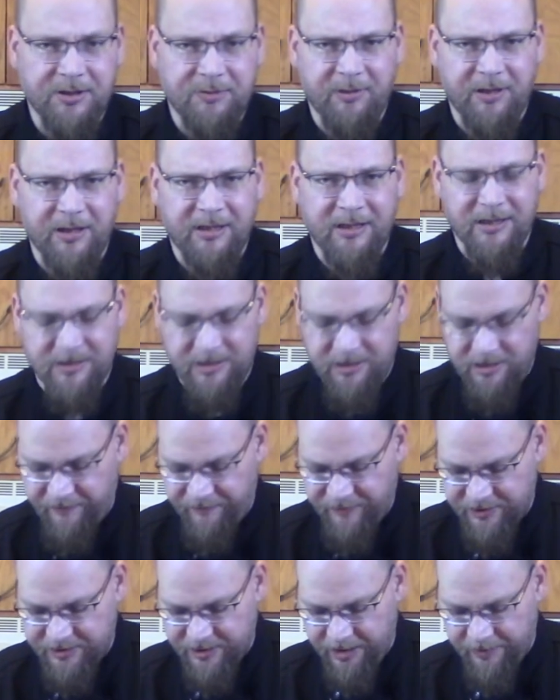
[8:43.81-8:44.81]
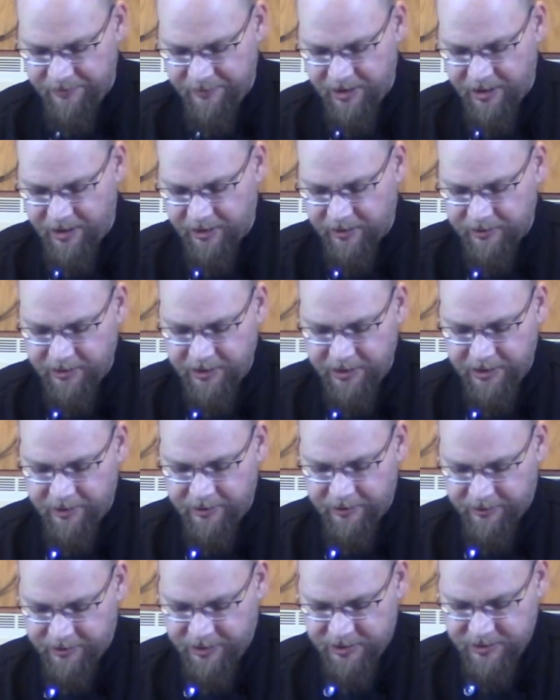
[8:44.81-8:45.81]
but it doesn't have the same kind of
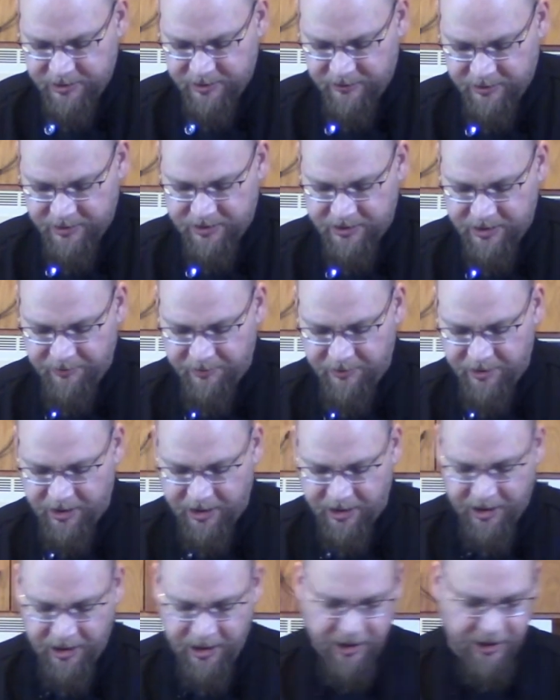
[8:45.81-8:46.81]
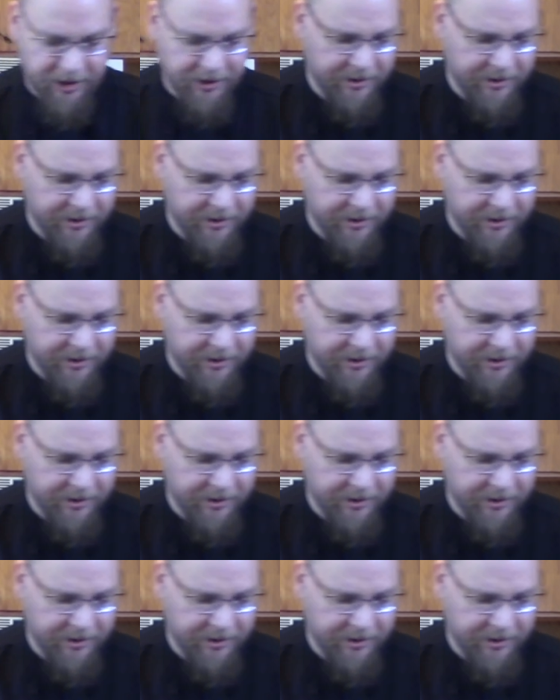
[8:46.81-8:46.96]
linger. It doesn't have the same kind of hang